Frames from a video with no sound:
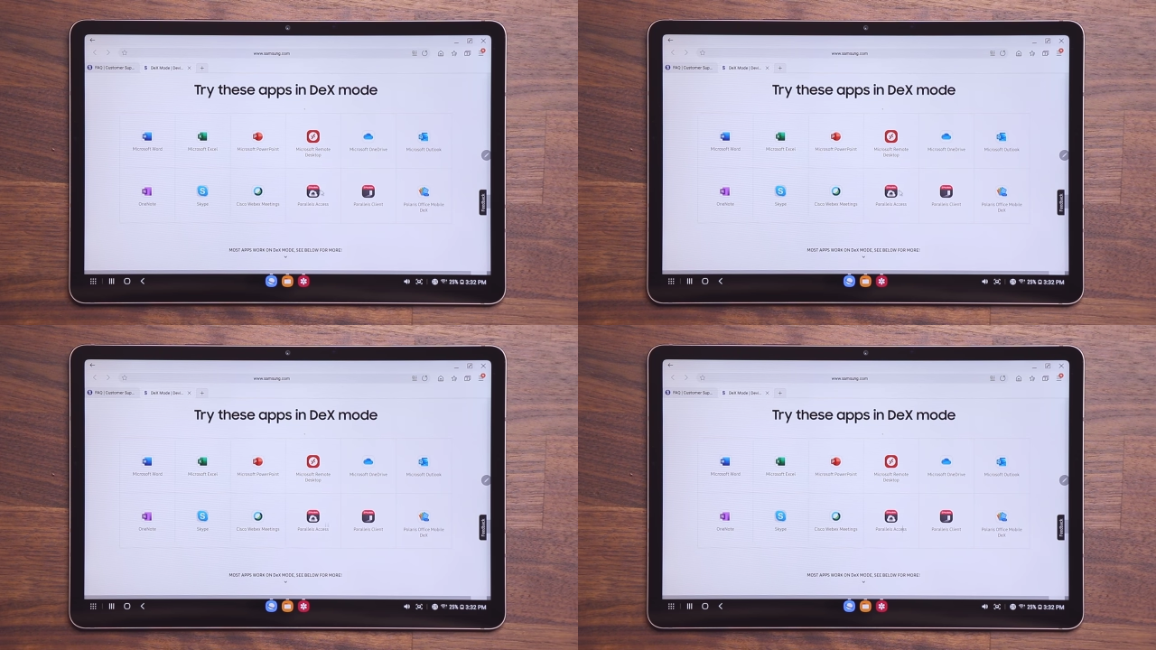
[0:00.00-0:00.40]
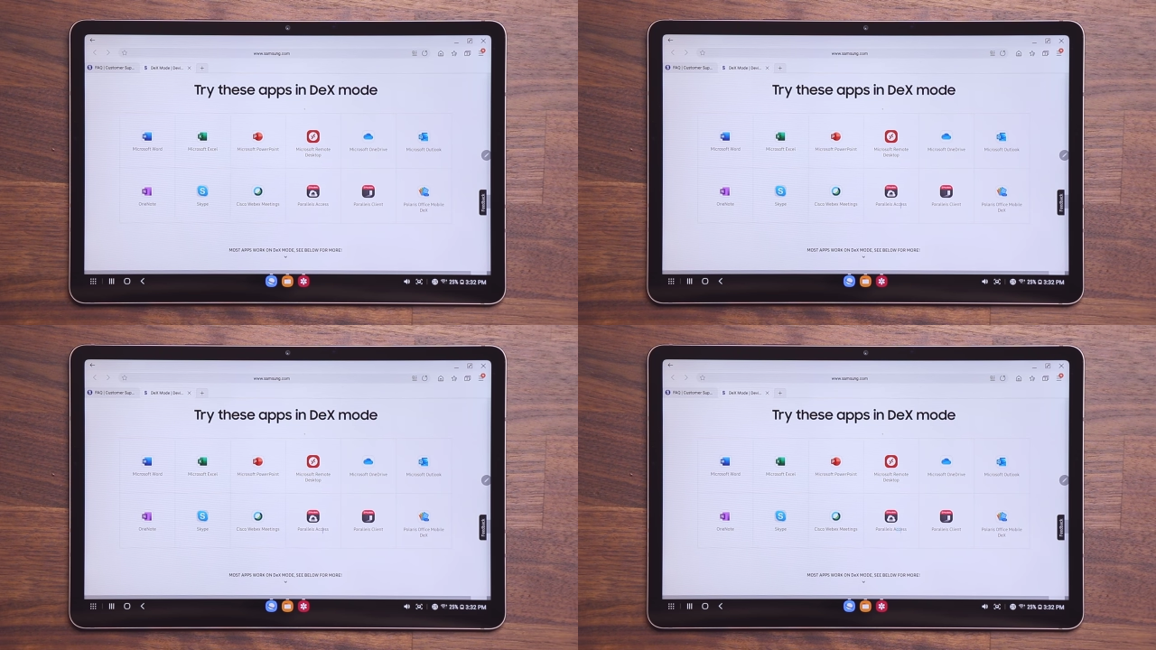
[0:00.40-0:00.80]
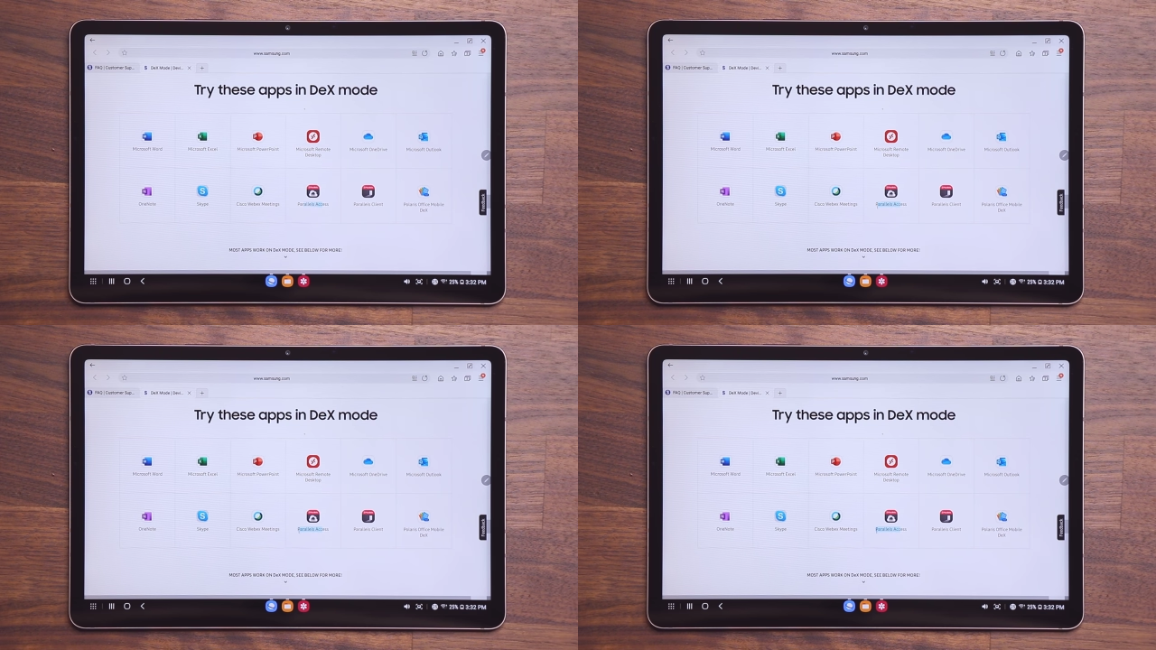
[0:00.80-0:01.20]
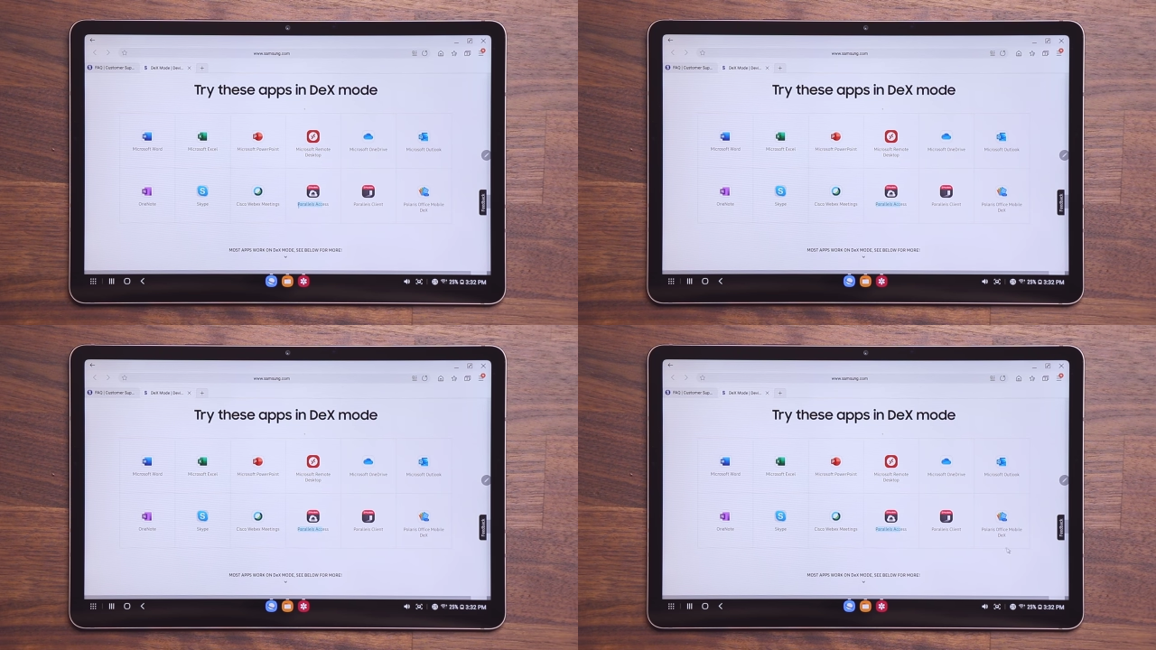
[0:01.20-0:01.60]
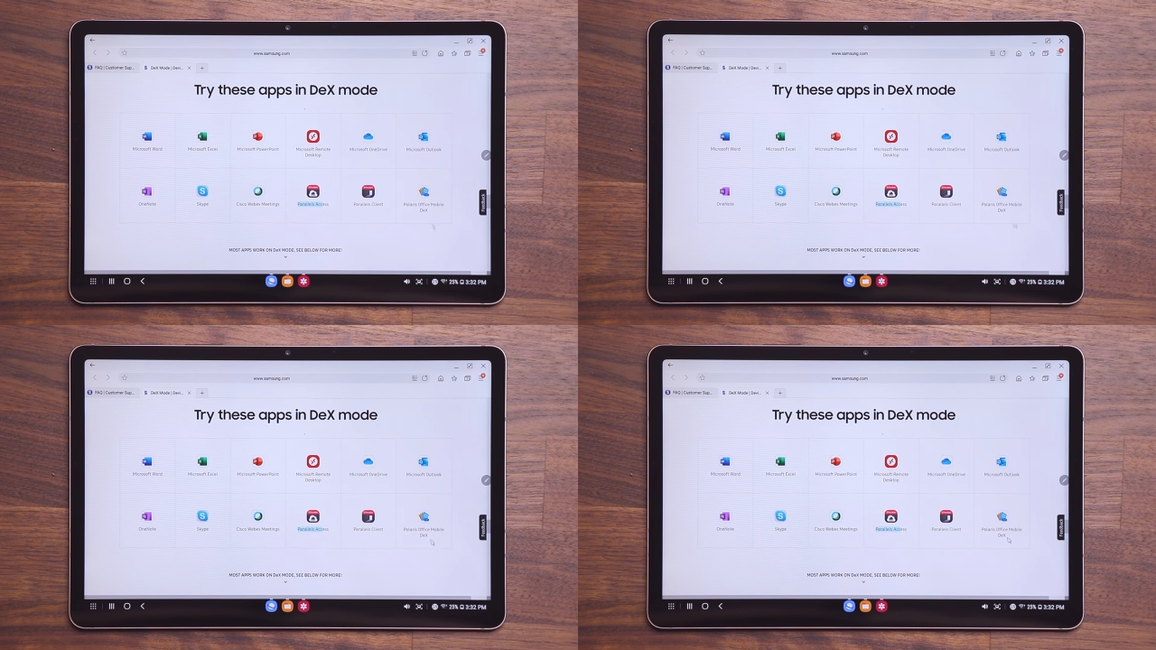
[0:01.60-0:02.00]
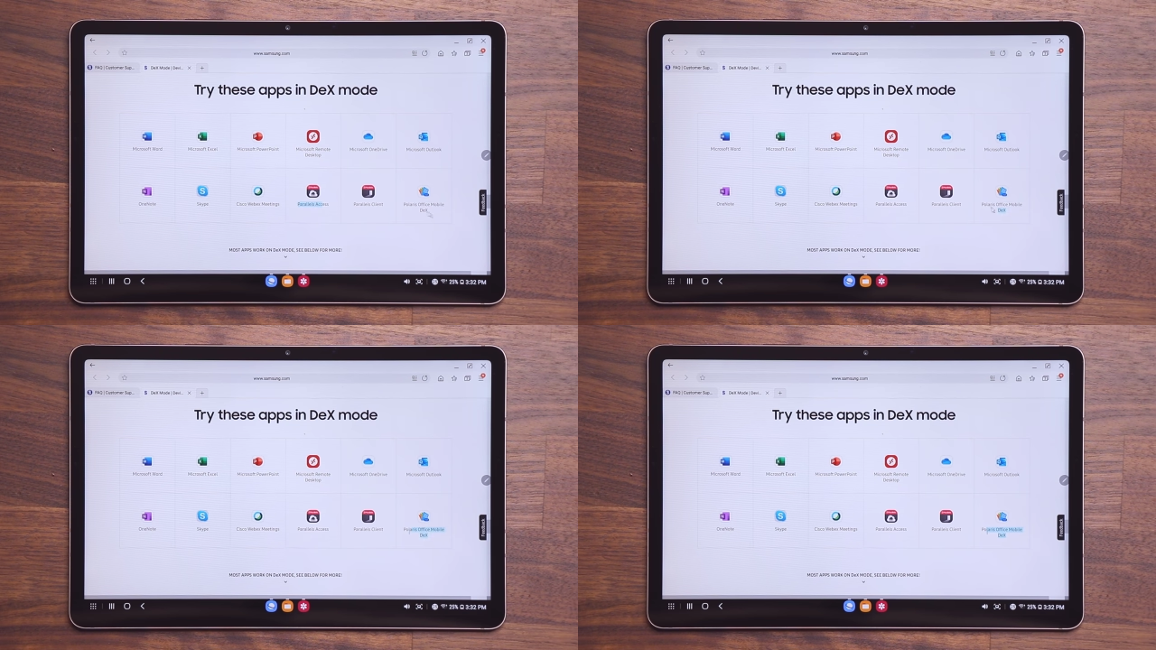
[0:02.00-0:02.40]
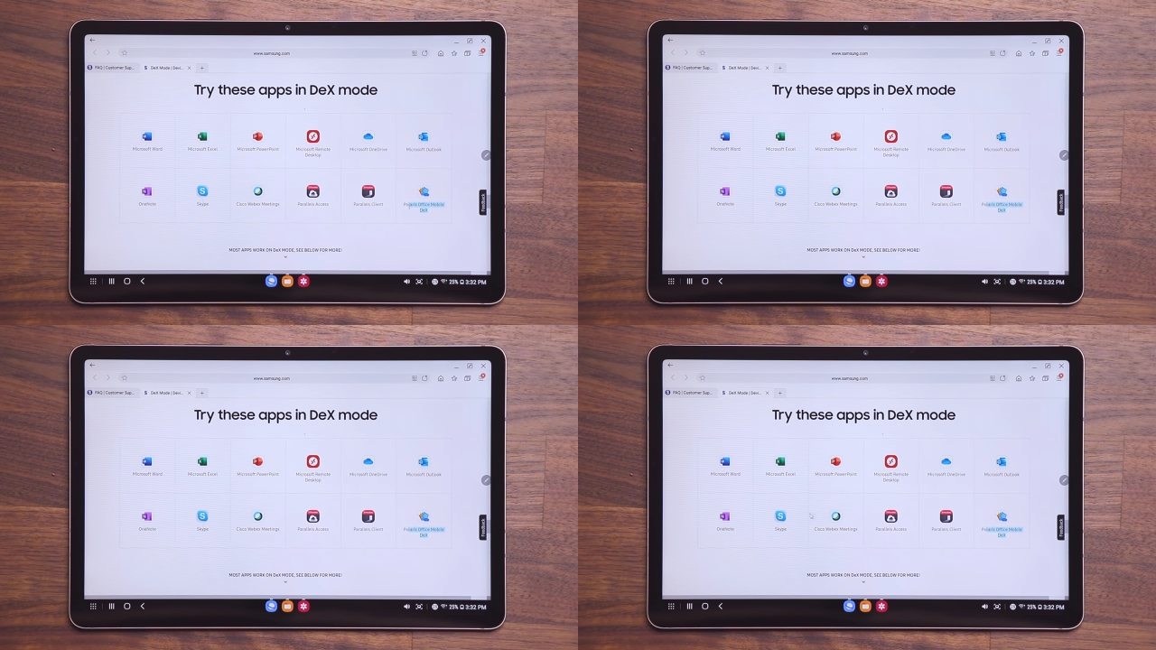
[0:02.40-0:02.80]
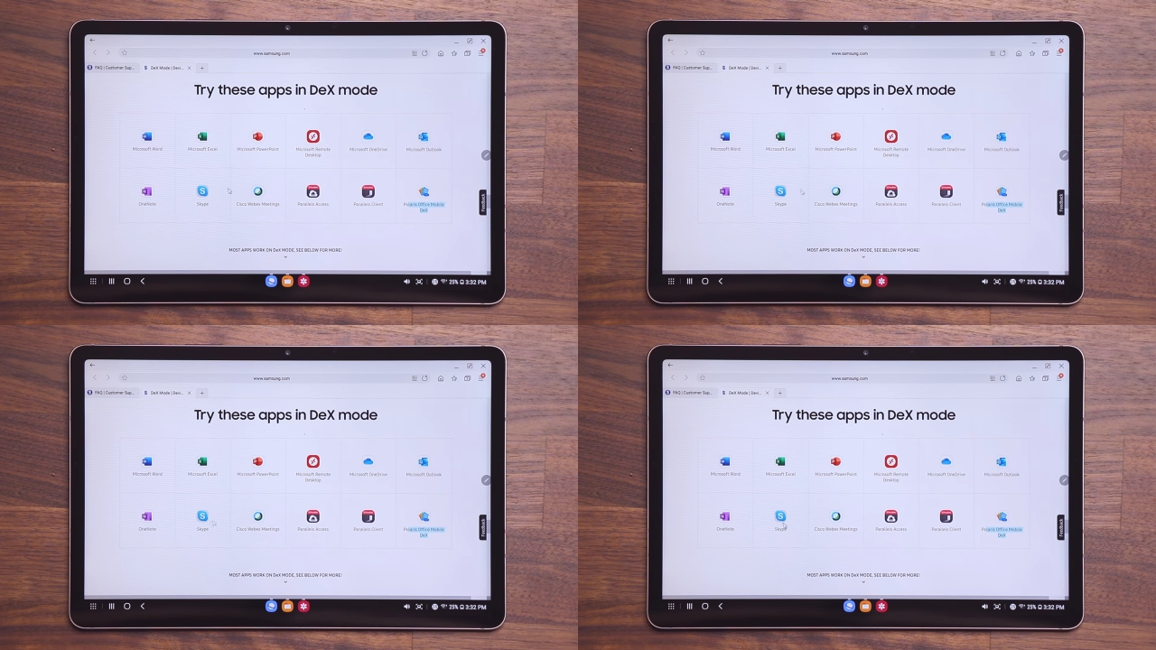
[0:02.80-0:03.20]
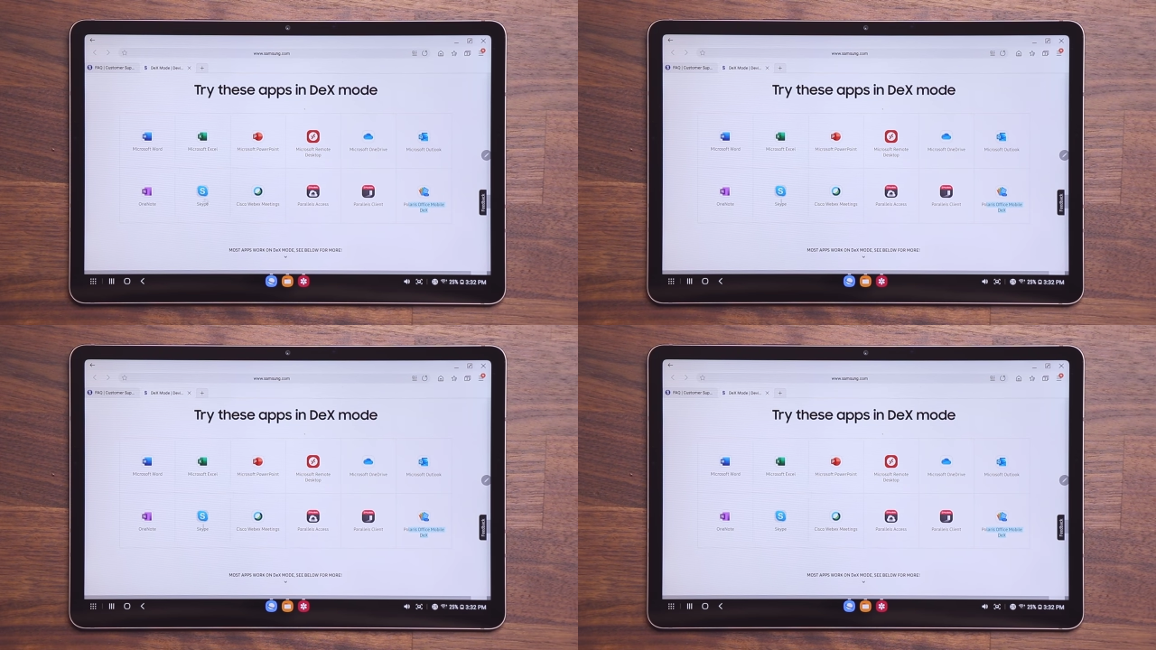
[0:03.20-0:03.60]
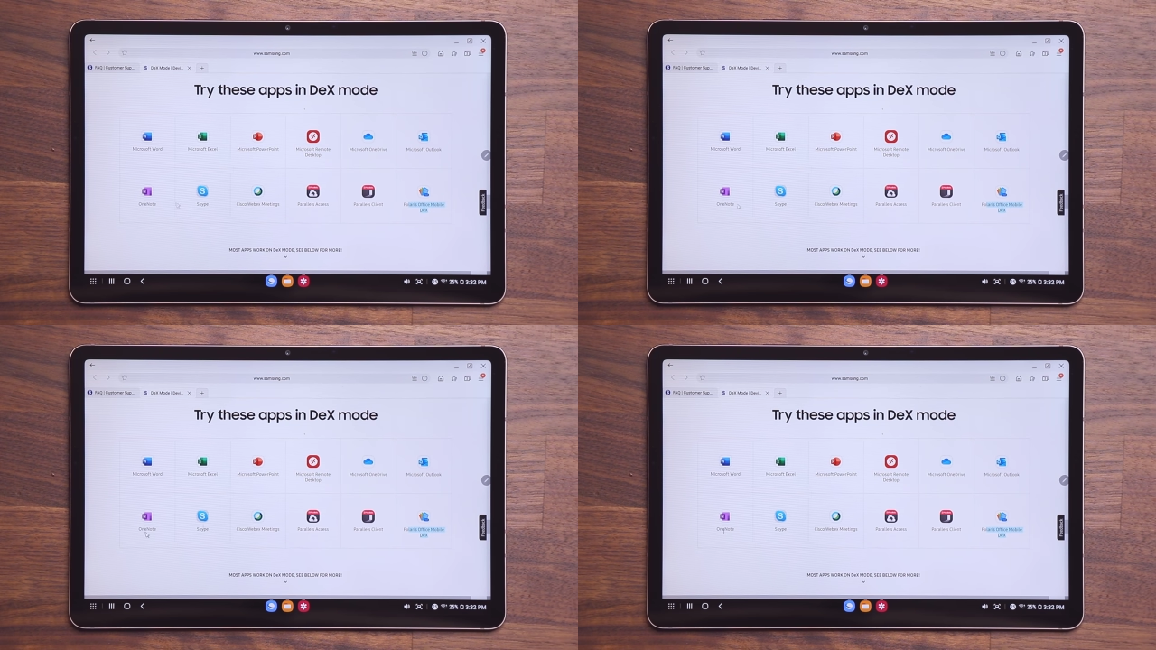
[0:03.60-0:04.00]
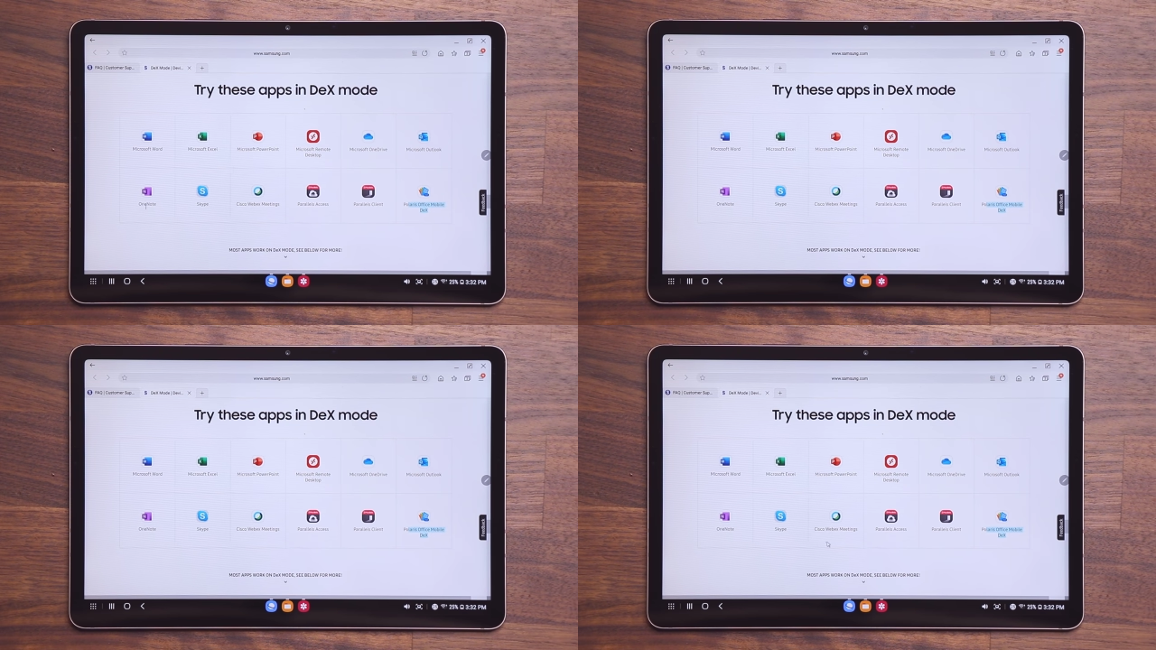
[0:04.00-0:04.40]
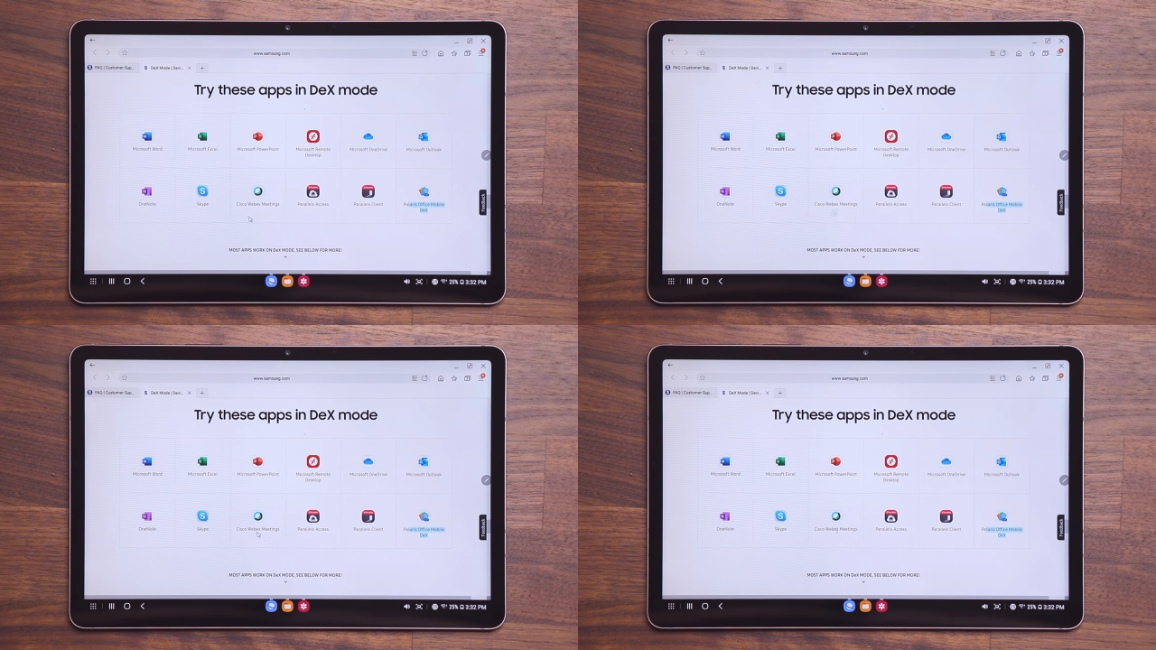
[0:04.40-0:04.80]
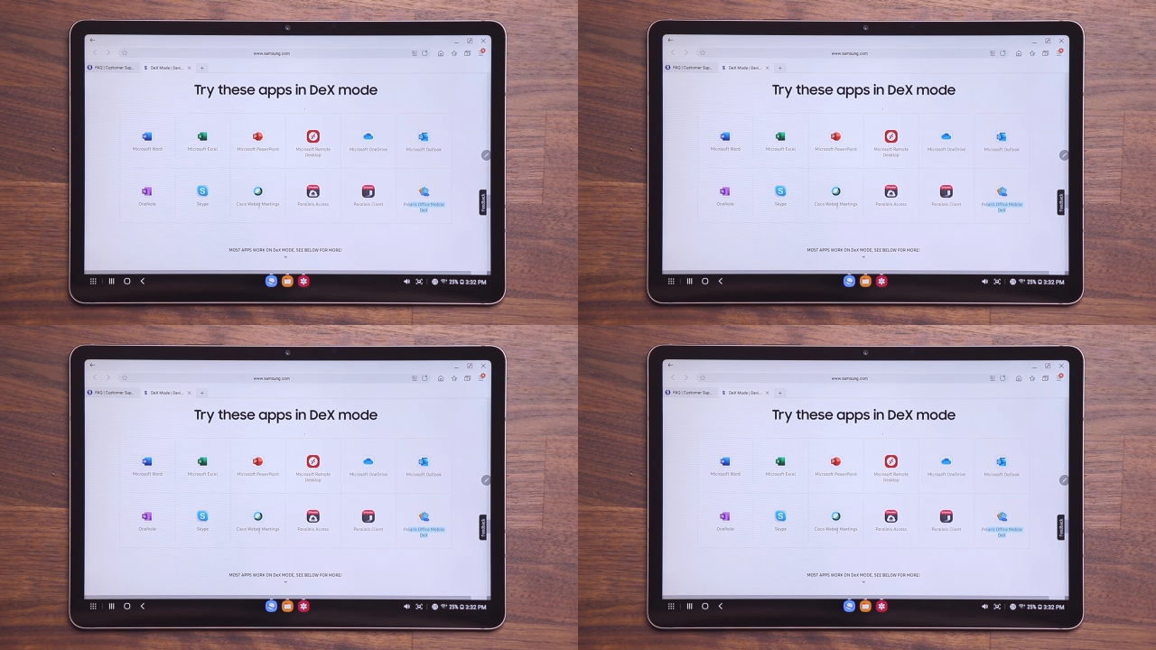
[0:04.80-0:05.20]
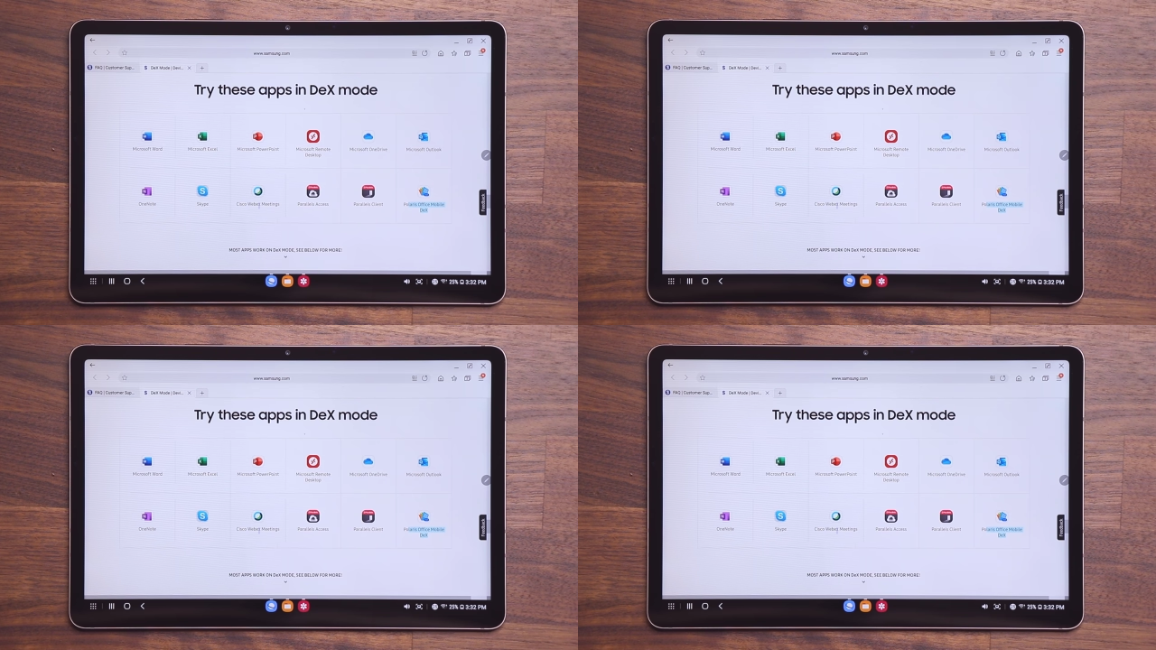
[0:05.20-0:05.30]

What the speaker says: No face is visible, so there are no lips to read.